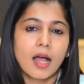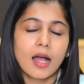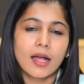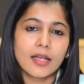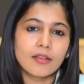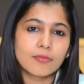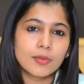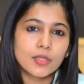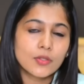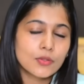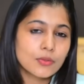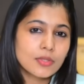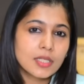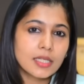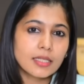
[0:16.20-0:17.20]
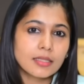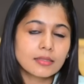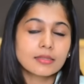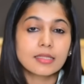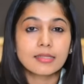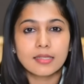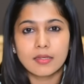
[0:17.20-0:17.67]
I have been
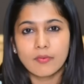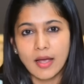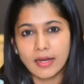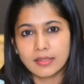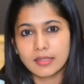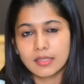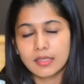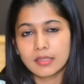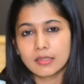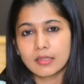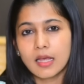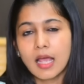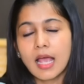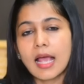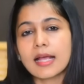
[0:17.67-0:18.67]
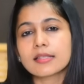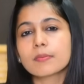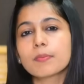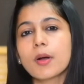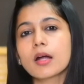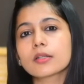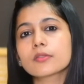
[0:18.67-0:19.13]
using DC vaccine as a
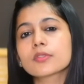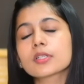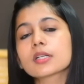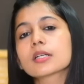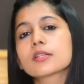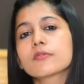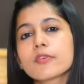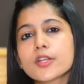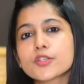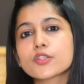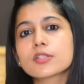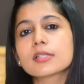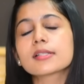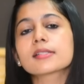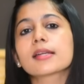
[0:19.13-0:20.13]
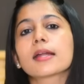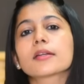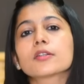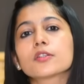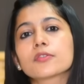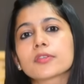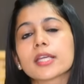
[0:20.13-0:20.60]
part of the conventional
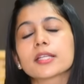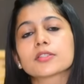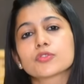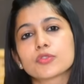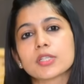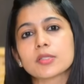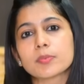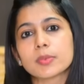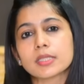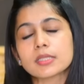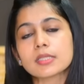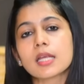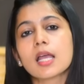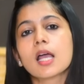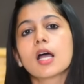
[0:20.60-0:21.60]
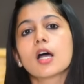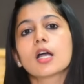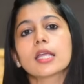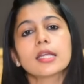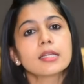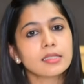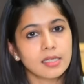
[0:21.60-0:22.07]
standard of care treatment
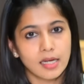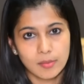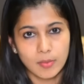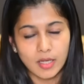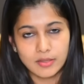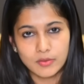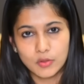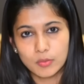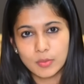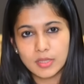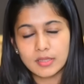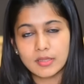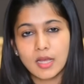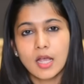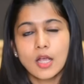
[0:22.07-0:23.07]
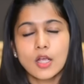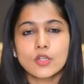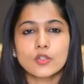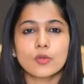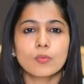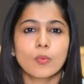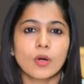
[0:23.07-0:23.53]
in glioblastomas.
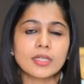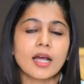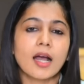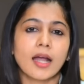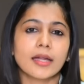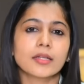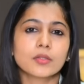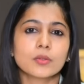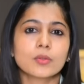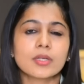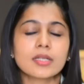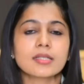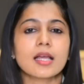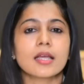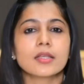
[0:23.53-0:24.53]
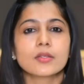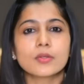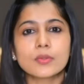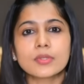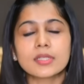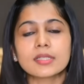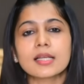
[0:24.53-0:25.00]
So what I do is I
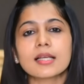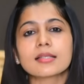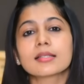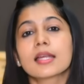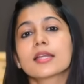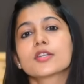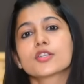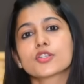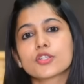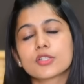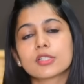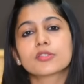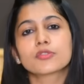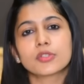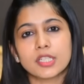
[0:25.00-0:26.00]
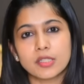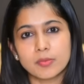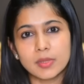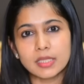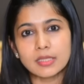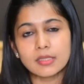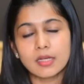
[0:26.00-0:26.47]
use it as an additional
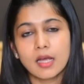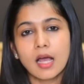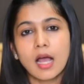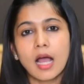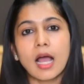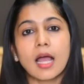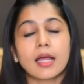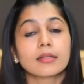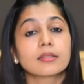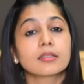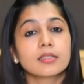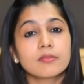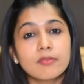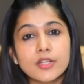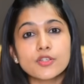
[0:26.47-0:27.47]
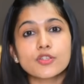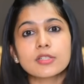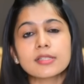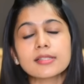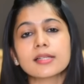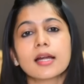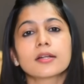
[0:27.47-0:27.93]
treatment, and the
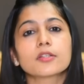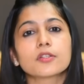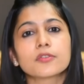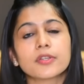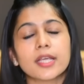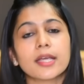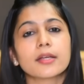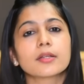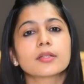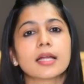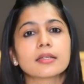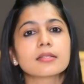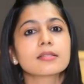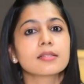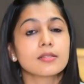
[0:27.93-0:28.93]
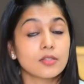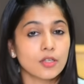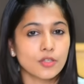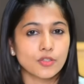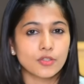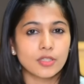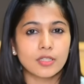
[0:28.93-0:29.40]
conventional standard of care, that is
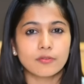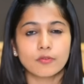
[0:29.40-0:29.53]
surgery